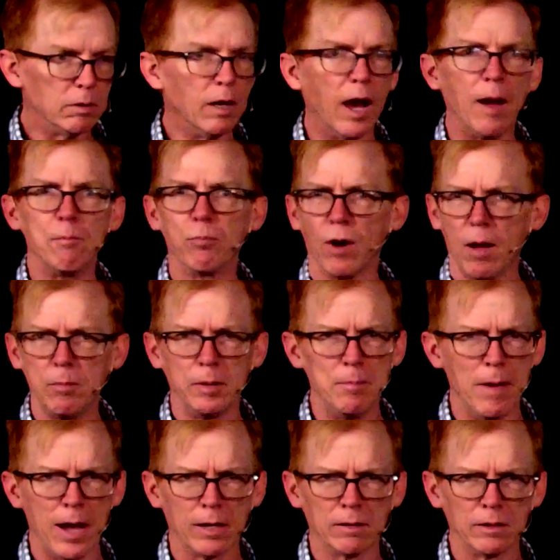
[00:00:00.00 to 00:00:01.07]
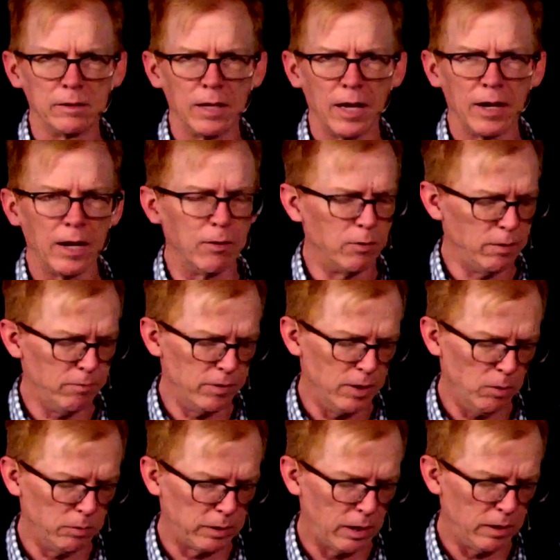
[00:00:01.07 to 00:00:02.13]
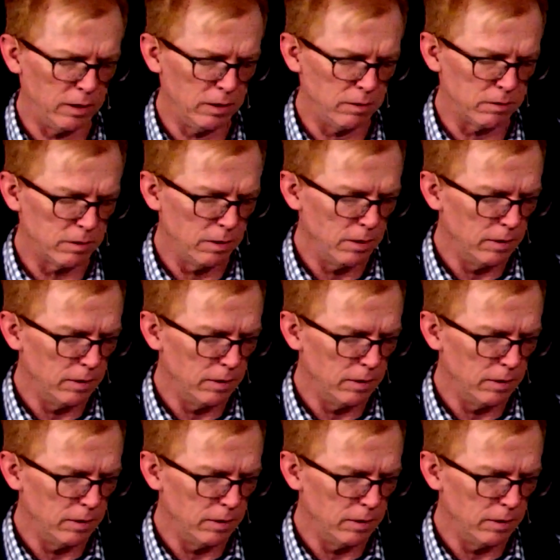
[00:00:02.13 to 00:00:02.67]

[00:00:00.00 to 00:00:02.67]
I'm probably mangling that. I don't even know what that is.